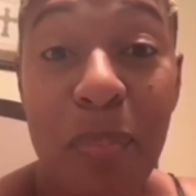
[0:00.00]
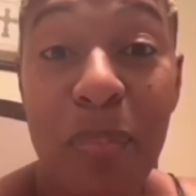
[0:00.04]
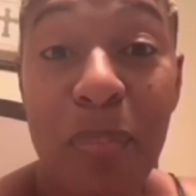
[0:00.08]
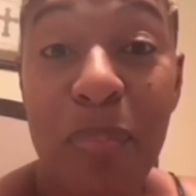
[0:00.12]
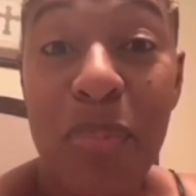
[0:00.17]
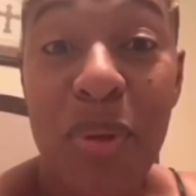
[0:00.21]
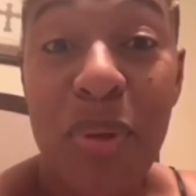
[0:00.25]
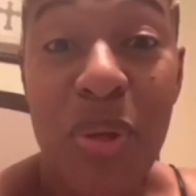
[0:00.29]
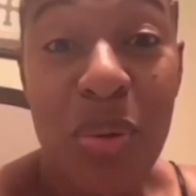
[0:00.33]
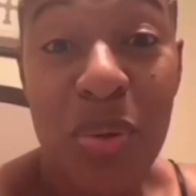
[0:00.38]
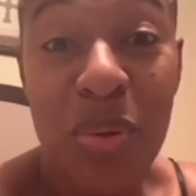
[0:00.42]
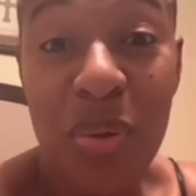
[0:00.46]

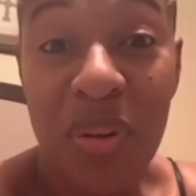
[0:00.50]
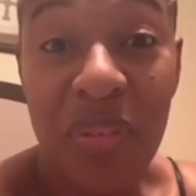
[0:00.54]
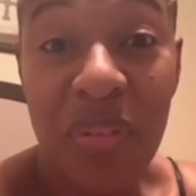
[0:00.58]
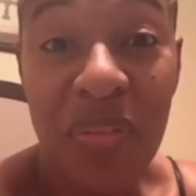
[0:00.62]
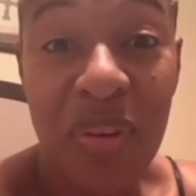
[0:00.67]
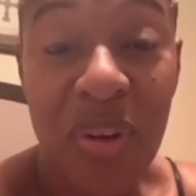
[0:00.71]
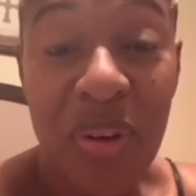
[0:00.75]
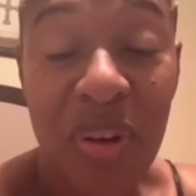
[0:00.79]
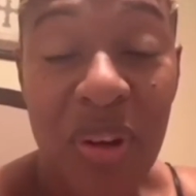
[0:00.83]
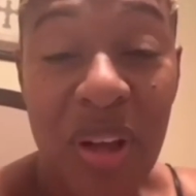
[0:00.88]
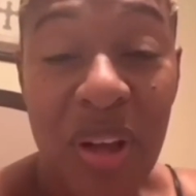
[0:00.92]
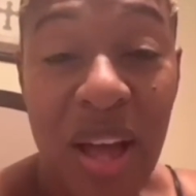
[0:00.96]

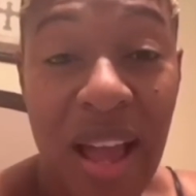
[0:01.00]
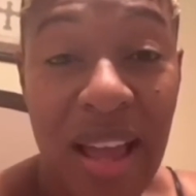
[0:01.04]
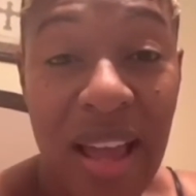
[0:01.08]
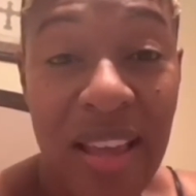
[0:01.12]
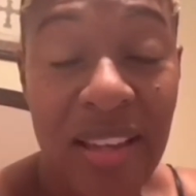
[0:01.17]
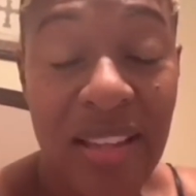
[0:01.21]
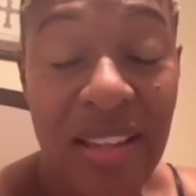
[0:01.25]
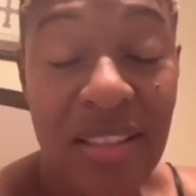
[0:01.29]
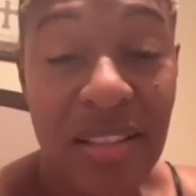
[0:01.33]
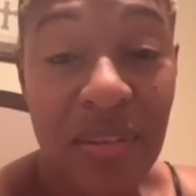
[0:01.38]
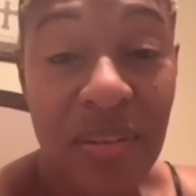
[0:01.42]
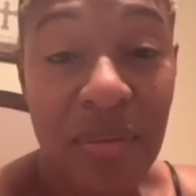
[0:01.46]
beautiful
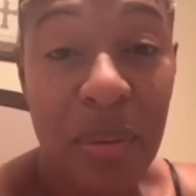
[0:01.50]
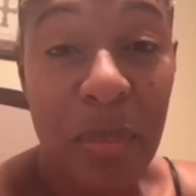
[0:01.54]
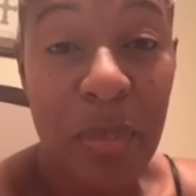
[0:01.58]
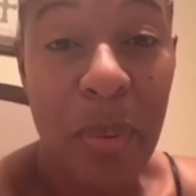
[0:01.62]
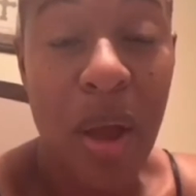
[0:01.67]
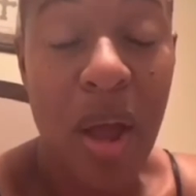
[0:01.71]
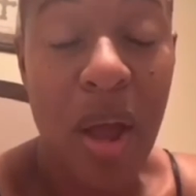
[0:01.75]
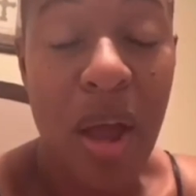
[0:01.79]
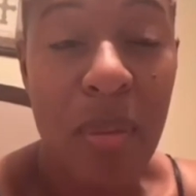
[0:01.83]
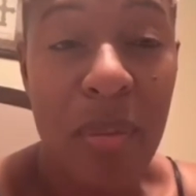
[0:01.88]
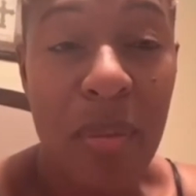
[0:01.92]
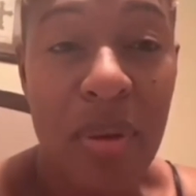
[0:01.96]
islands of the
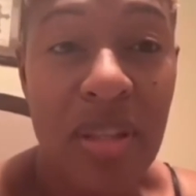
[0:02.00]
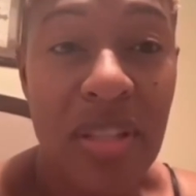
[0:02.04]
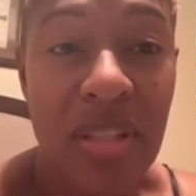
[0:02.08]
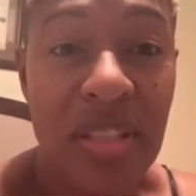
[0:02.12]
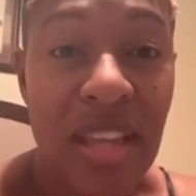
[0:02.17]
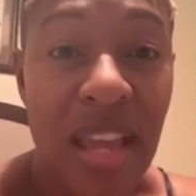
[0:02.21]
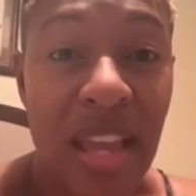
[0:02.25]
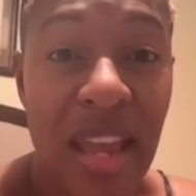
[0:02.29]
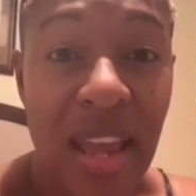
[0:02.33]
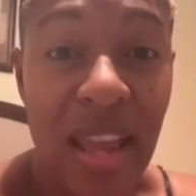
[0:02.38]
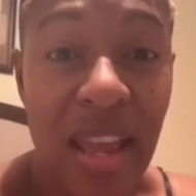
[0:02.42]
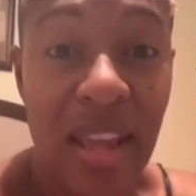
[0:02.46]
Bahamas,
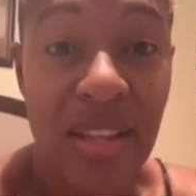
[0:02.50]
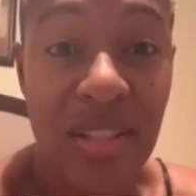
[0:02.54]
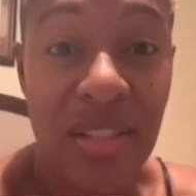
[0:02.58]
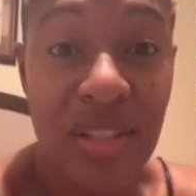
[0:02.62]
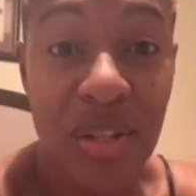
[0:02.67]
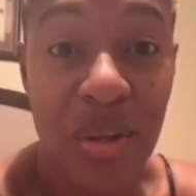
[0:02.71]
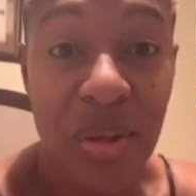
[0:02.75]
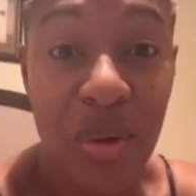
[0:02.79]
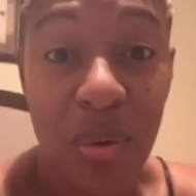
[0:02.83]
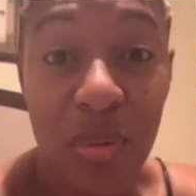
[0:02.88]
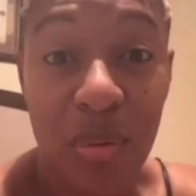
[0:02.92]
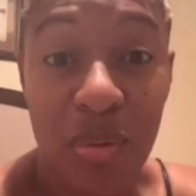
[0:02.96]
and
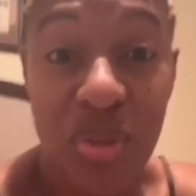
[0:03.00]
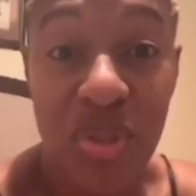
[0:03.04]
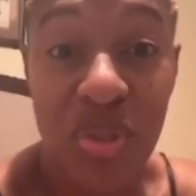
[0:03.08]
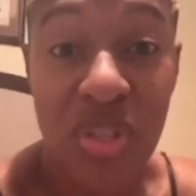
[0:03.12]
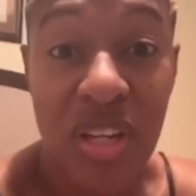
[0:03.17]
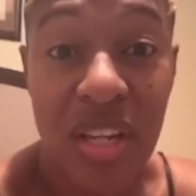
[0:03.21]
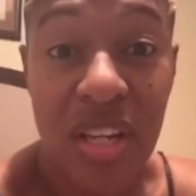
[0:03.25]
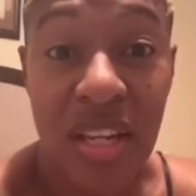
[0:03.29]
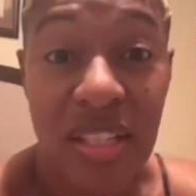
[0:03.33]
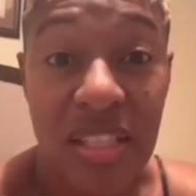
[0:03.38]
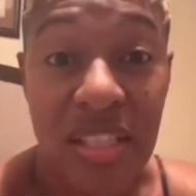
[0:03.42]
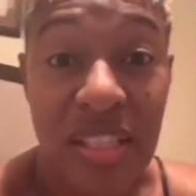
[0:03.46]
so
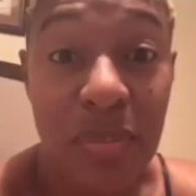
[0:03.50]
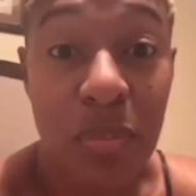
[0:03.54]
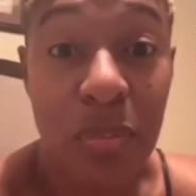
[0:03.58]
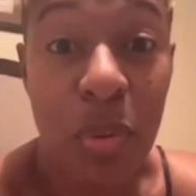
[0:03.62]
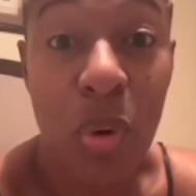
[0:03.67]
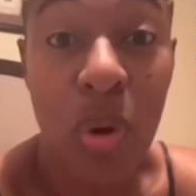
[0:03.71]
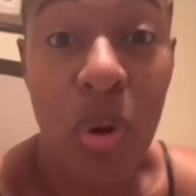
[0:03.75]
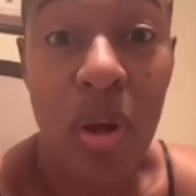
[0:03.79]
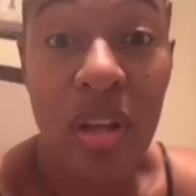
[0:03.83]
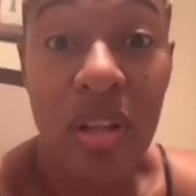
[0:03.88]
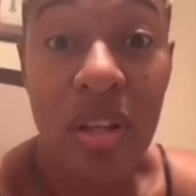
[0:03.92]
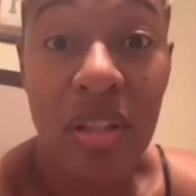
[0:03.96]
she is
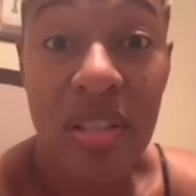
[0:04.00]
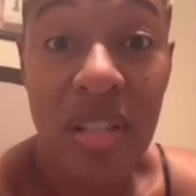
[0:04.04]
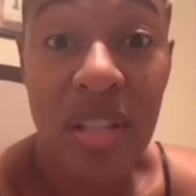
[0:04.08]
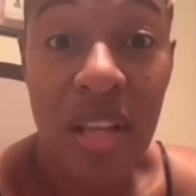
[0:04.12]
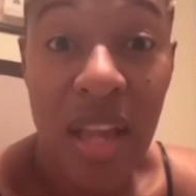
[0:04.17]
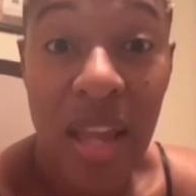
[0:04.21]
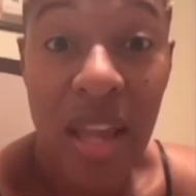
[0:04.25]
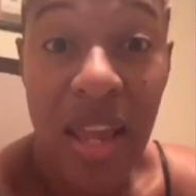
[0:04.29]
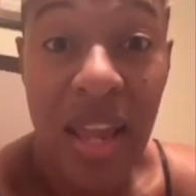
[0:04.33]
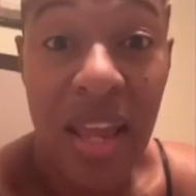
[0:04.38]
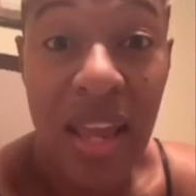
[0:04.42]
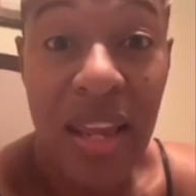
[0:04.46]
spoiled
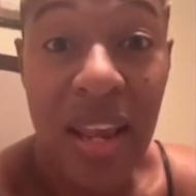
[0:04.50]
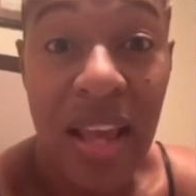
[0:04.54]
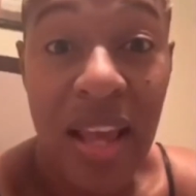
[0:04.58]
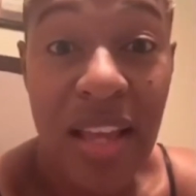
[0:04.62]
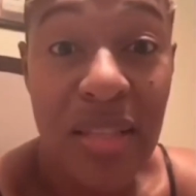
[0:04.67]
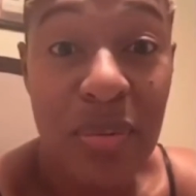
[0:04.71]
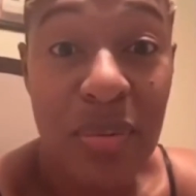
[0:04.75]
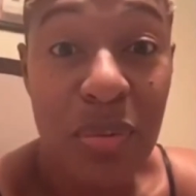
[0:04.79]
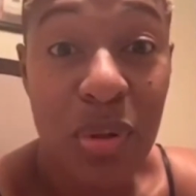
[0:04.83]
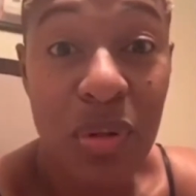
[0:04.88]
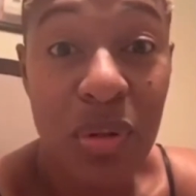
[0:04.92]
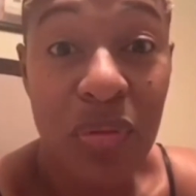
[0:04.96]
and has
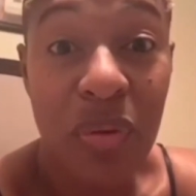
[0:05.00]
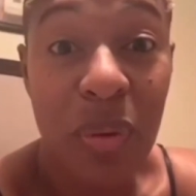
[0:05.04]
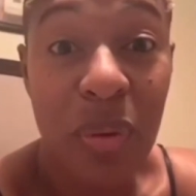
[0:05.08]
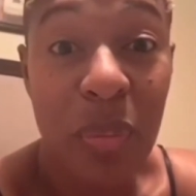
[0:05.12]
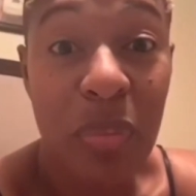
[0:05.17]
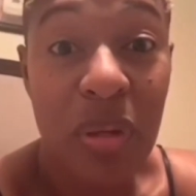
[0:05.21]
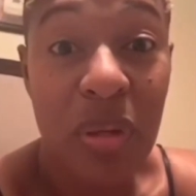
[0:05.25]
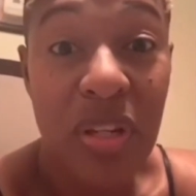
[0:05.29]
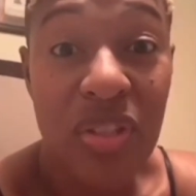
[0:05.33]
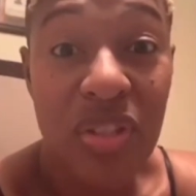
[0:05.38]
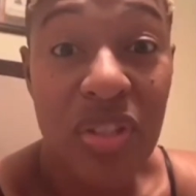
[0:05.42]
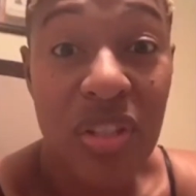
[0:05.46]
beautiful
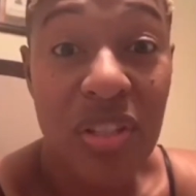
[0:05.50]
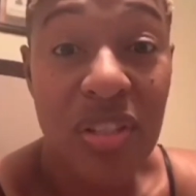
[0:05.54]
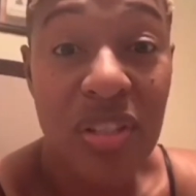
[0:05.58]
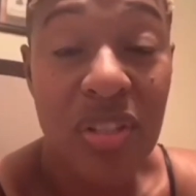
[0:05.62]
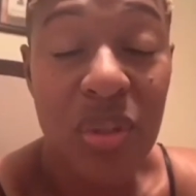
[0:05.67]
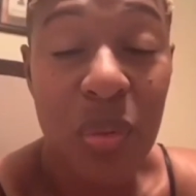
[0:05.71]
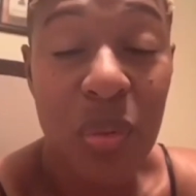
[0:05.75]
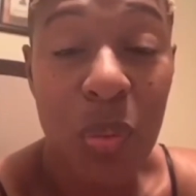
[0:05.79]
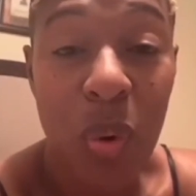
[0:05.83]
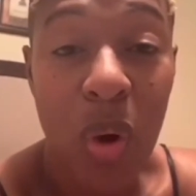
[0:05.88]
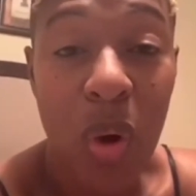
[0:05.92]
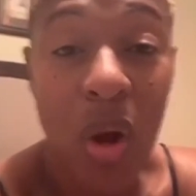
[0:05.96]
beaches
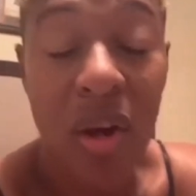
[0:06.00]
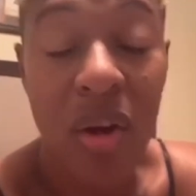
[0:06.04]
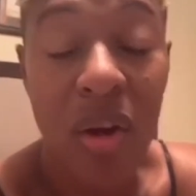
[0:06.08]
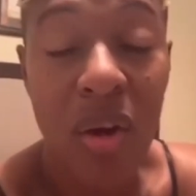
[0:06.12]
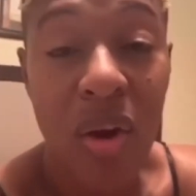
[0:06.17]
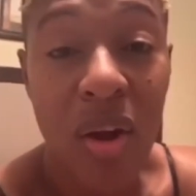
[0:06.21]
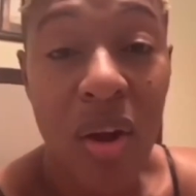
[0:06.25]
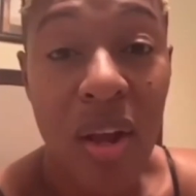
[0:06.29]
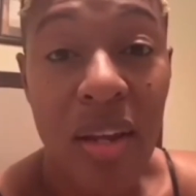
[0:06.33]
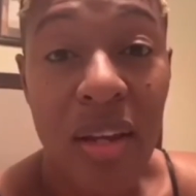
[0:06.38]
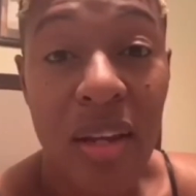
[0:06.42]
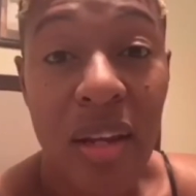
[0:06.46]
to walk
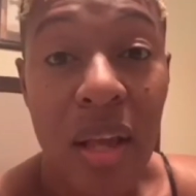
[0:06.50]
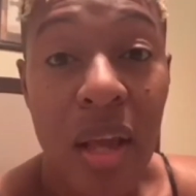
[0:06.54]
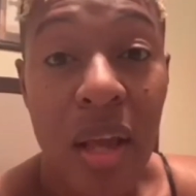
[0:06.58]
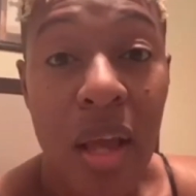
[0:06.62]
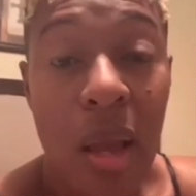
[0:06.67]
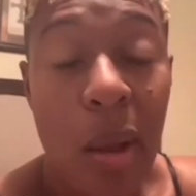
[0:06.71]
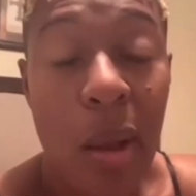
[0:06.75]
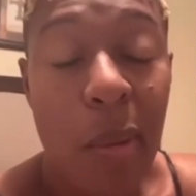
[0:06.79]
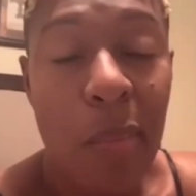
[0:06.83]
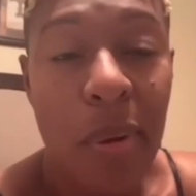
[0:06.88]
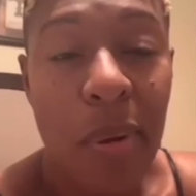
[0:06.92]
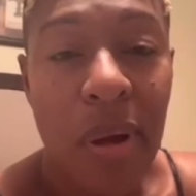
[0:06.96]
on.
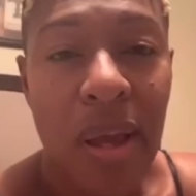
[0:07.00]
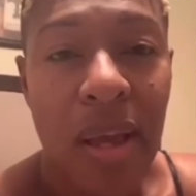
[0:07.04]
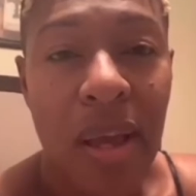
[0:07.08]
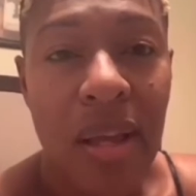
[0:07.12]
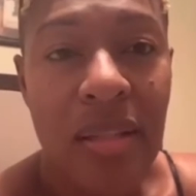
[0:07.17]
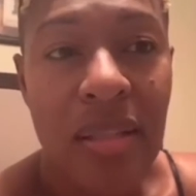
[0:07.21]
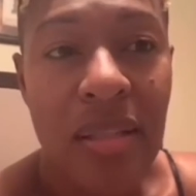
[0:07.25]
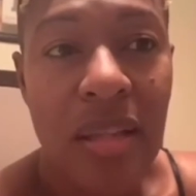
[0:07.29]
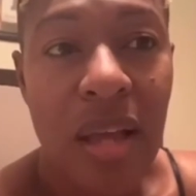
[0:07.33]
But